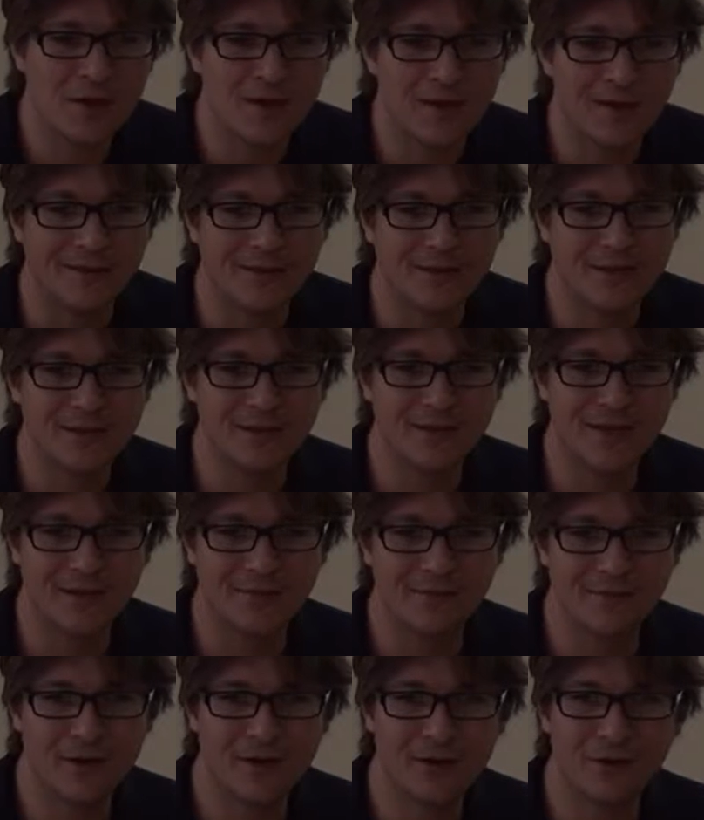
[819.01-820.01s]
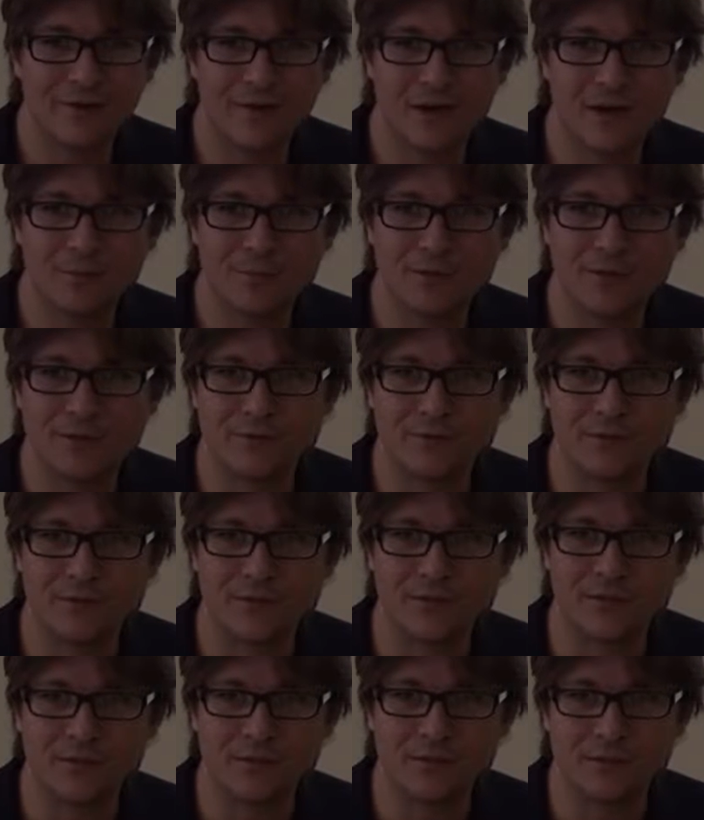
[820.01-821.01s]
And this can very well be
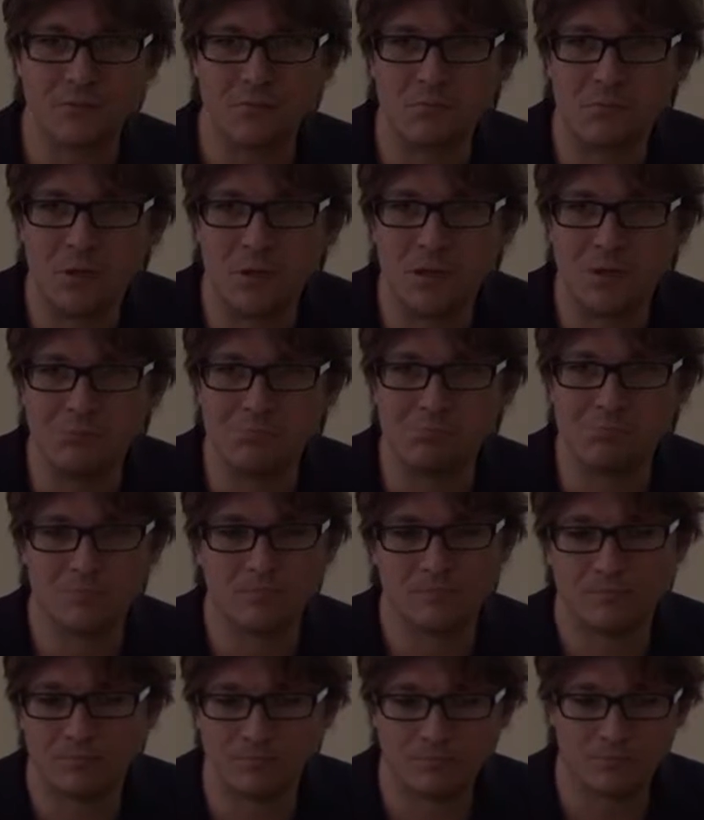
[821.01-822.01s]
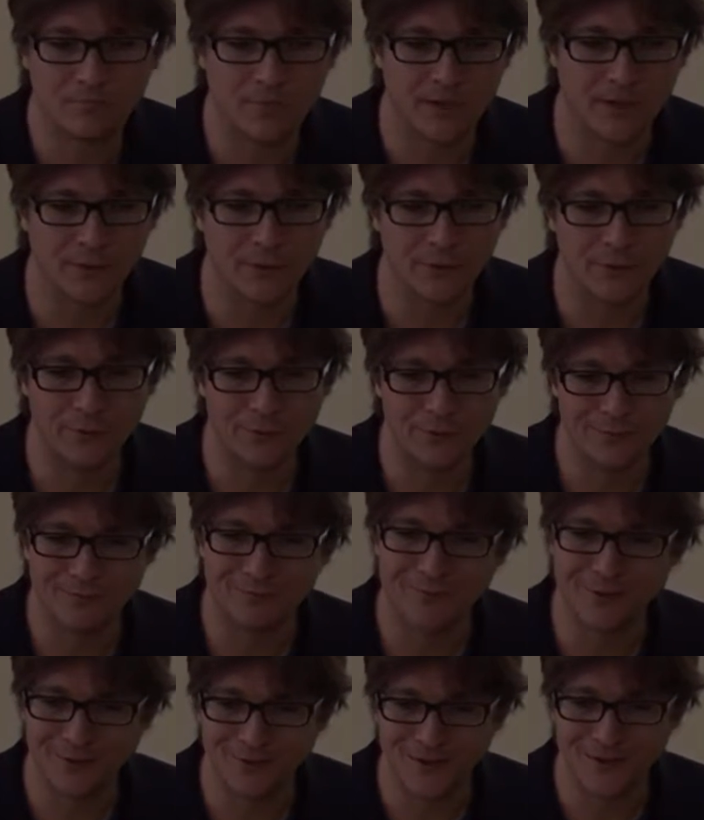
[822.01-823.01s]
interesting. I don't know,
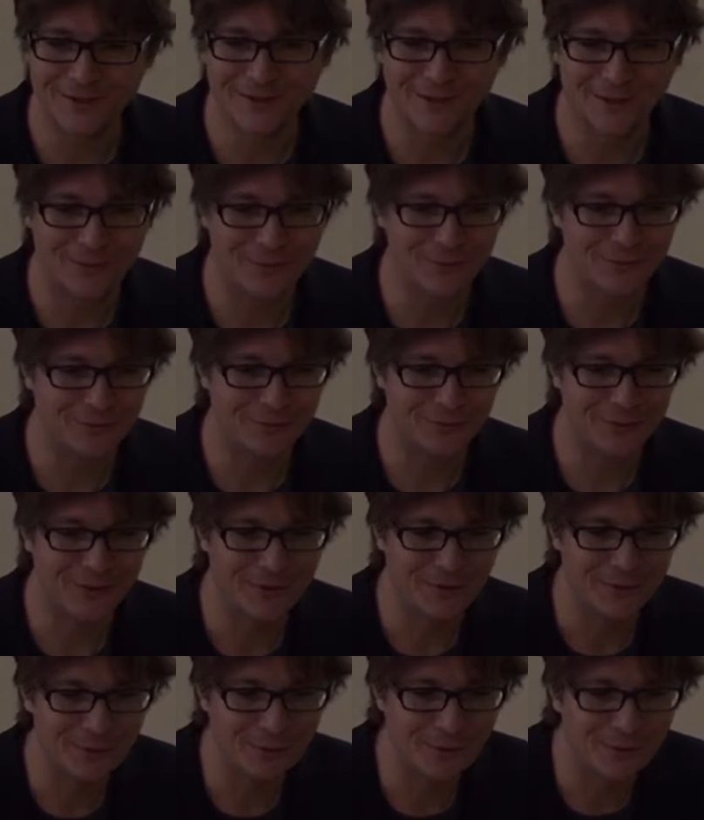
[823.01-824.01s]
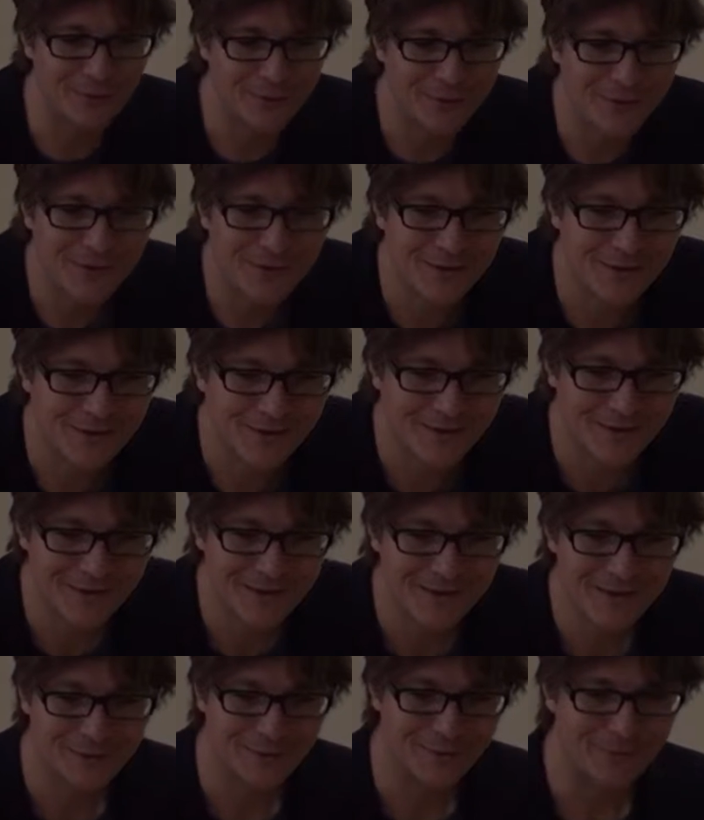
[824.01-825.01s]
as I told you, I don't know what
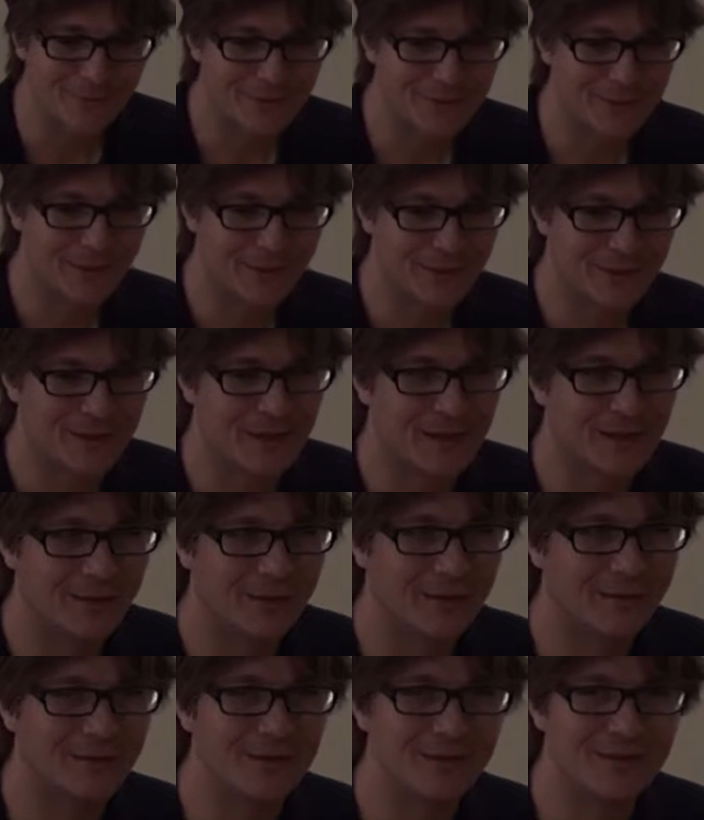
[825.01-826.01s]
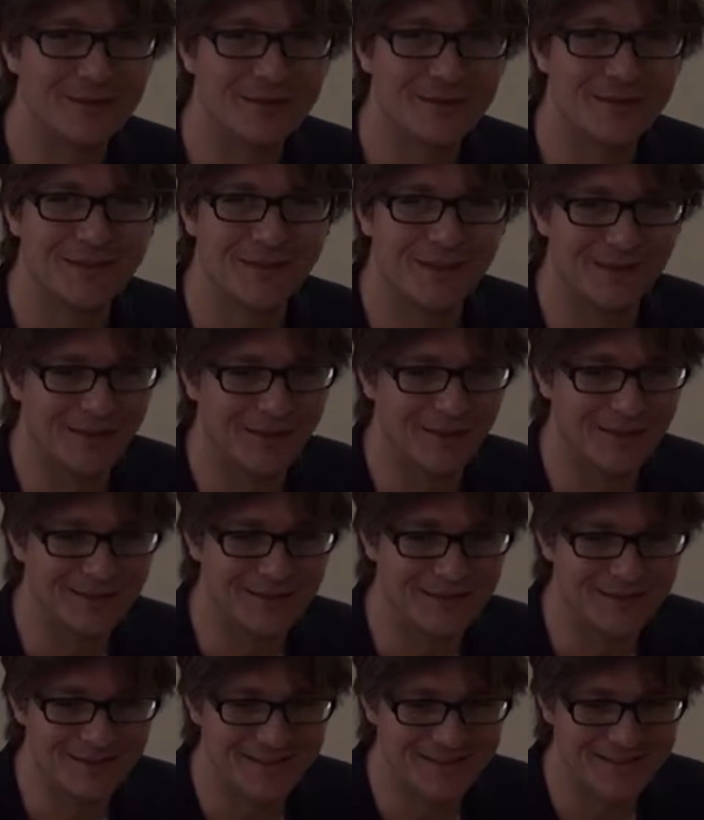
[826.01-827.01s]
was the result of this
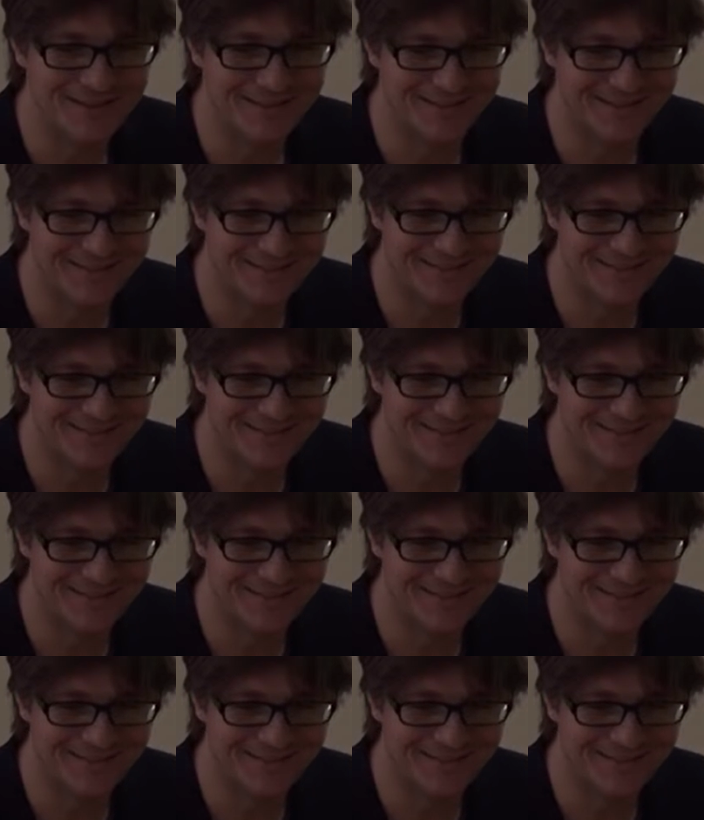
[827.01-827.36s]
analysis.